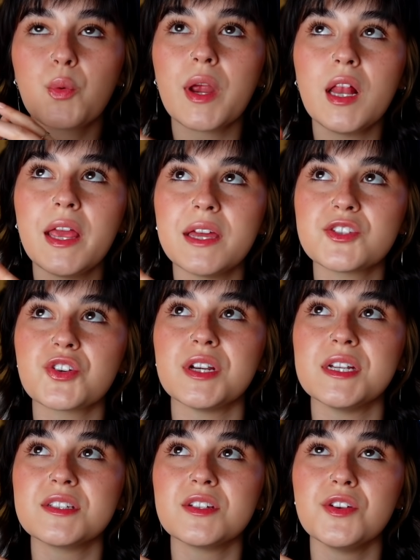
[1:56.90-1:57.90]
real answer
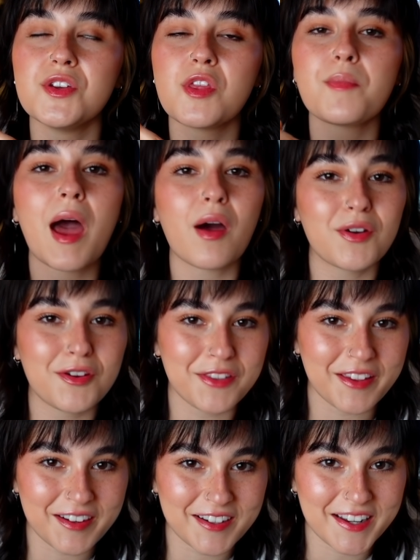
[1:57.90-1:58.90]
is the power of
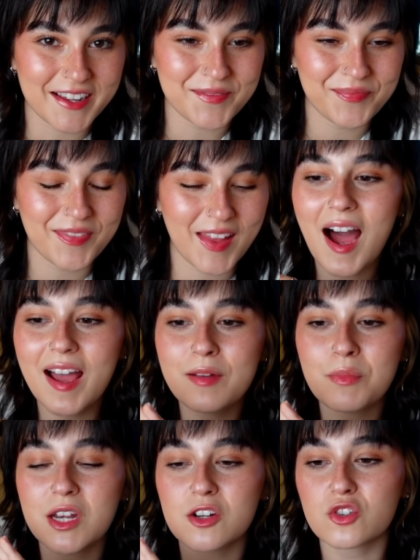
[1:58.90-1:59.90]
the internet. I
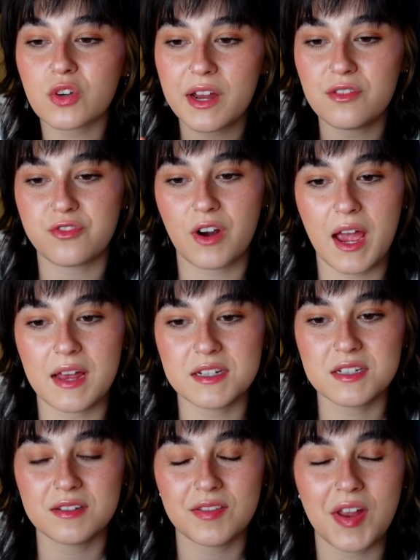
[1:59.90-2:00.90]
made a great friend